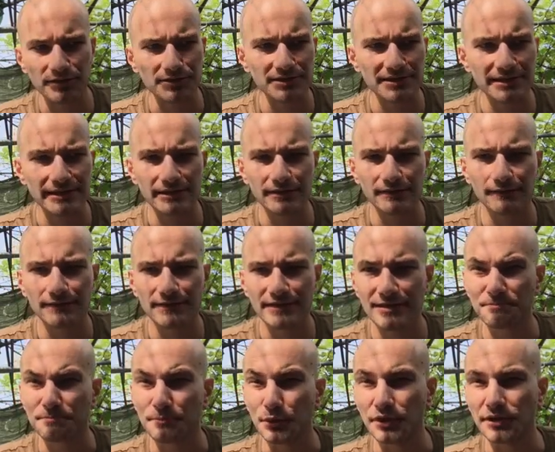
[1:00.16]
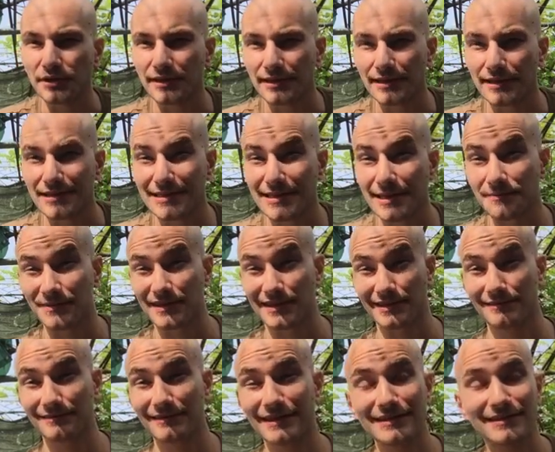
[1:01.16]
ourselves and put it in
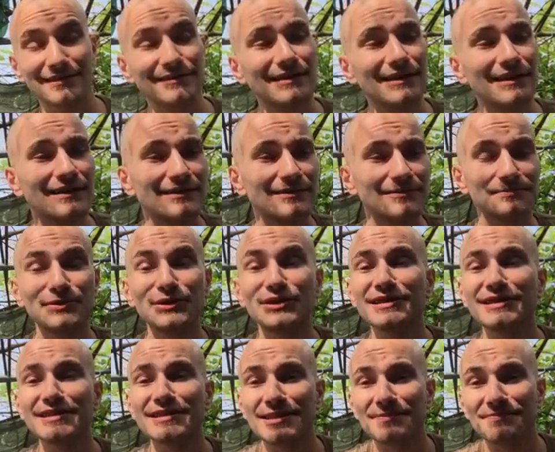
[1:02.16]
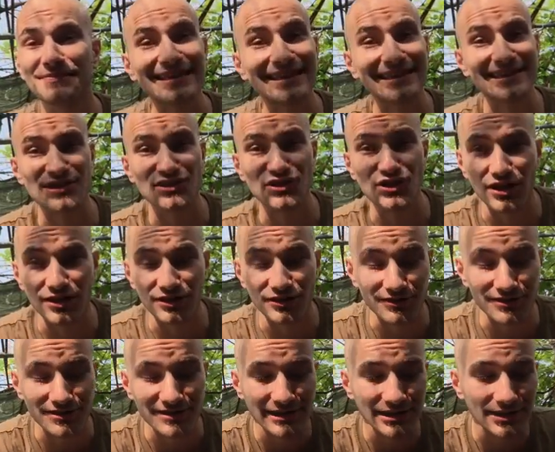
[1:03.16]
something that's not
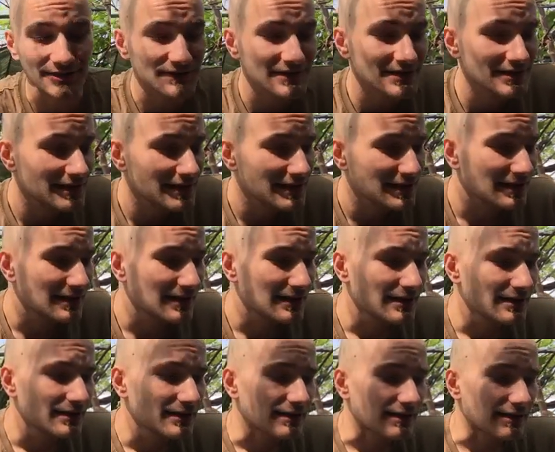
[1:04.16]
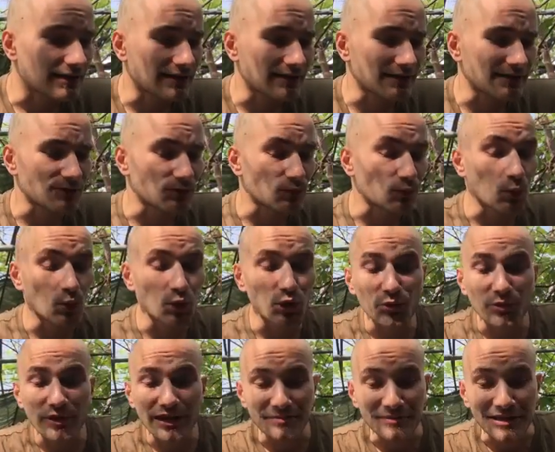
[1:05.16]
ourselves. What
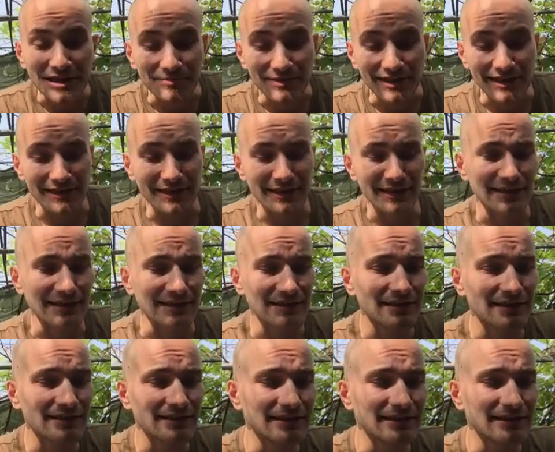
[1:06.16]
do I mean by that?